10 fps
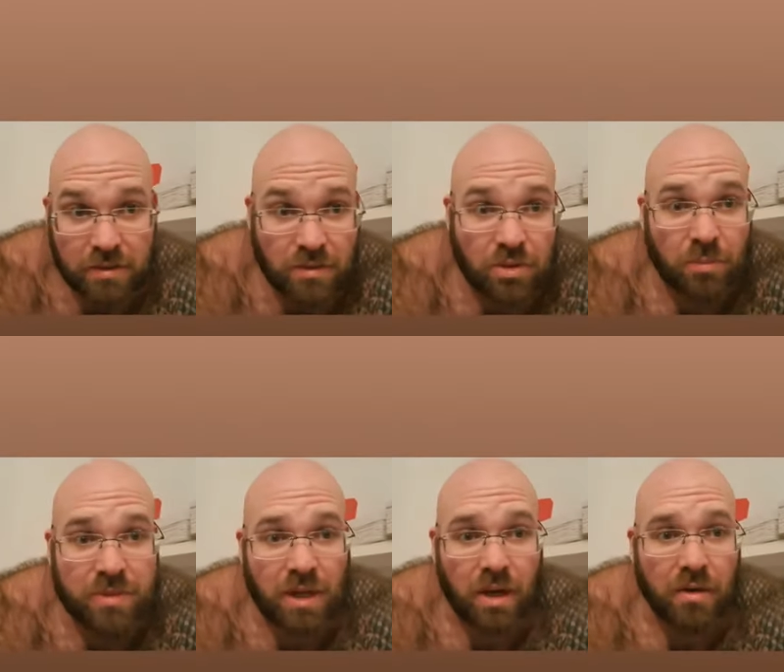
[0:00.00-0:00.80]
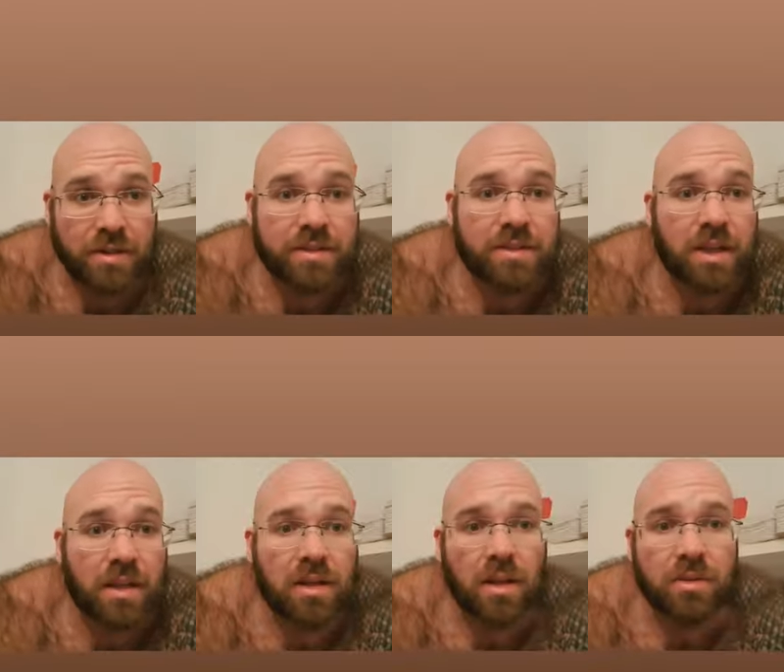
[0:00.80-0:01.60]
Gyms are still
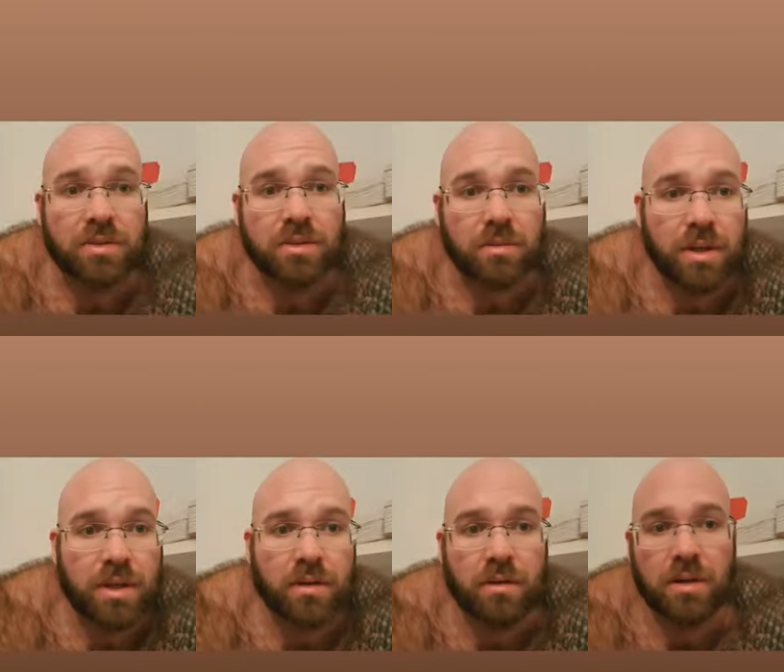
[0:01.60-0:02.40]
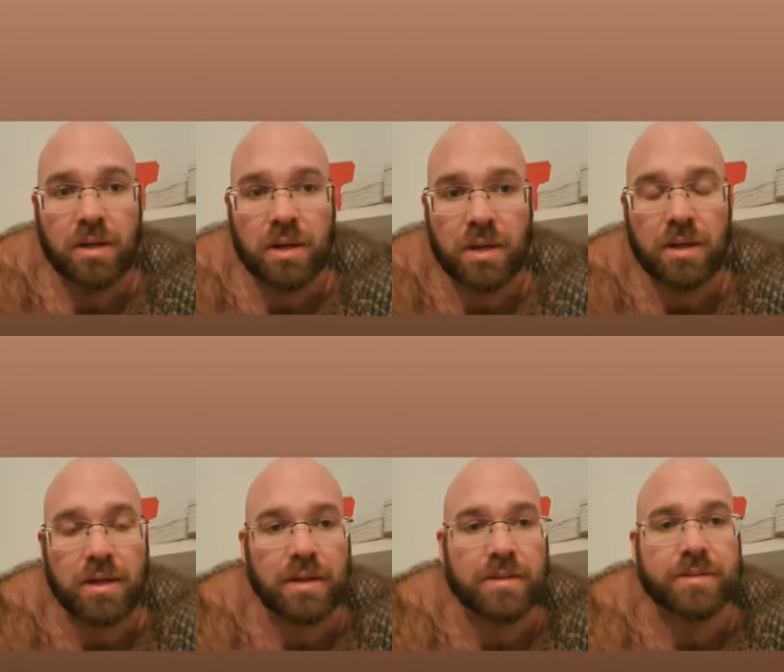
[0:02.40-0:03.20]
closed over here,
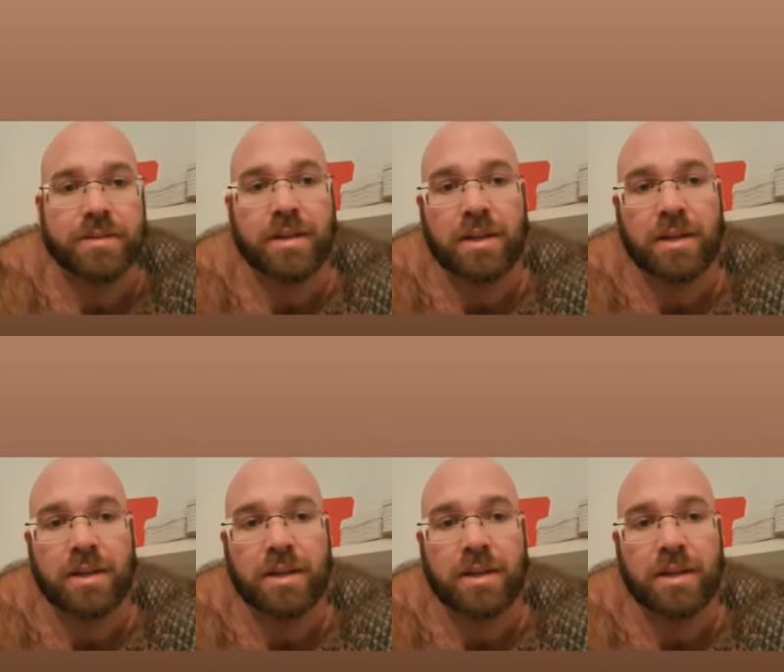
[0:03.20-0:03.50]
and